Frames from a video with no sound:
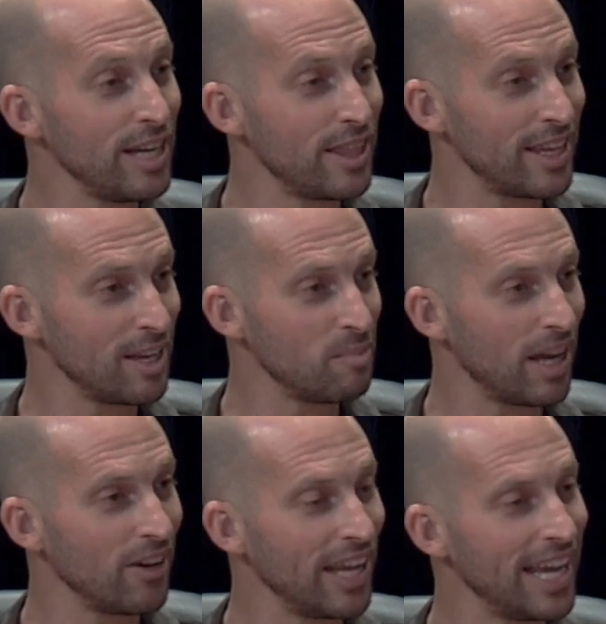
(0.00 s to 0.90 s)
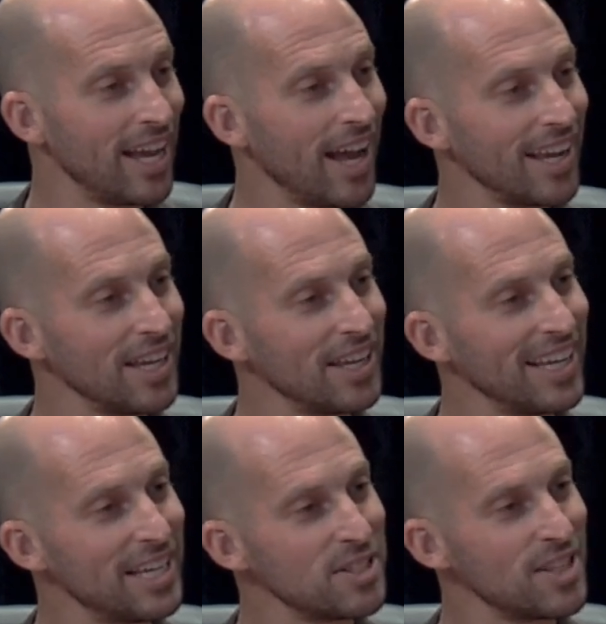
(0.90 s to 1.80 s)
thing about AI
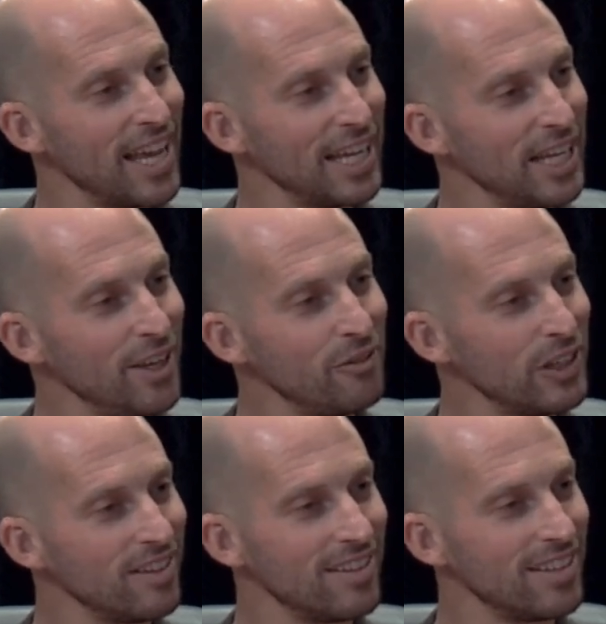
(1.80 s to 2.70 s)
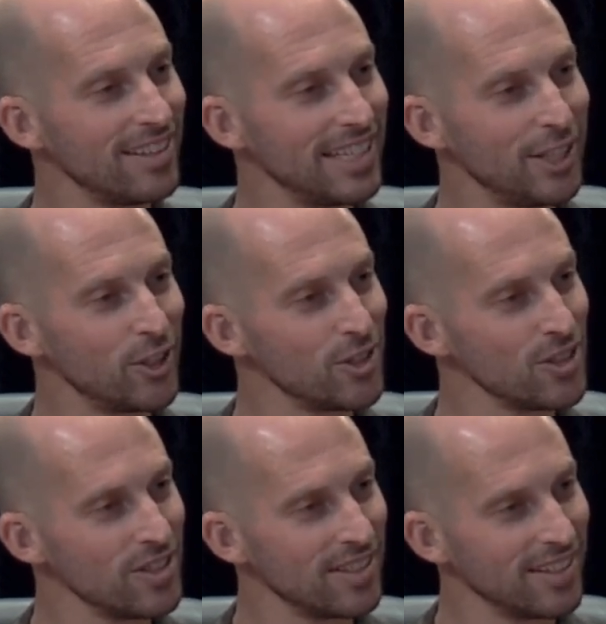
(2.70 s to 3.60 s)
is that even the leaders,